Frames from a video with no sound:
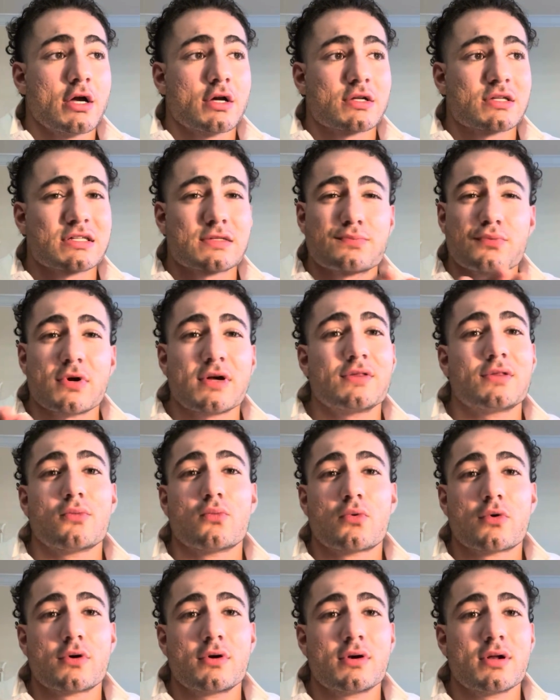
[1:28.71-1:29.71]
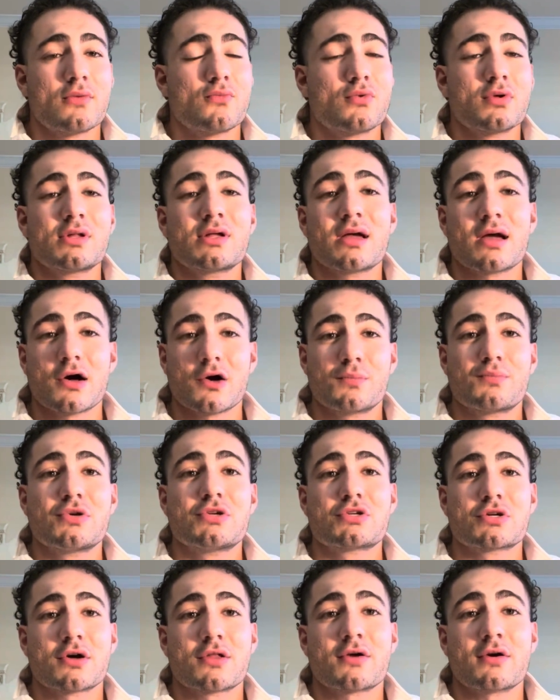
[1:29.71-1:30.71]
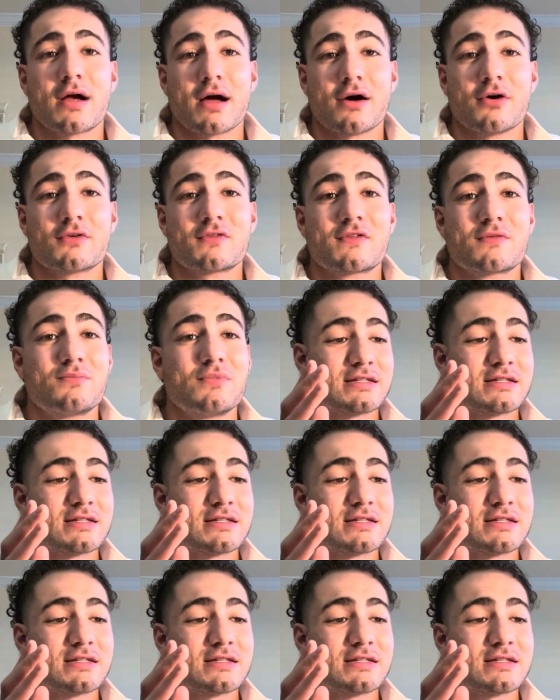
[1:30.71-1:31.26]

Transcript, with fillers: Spread the word and really help each other out.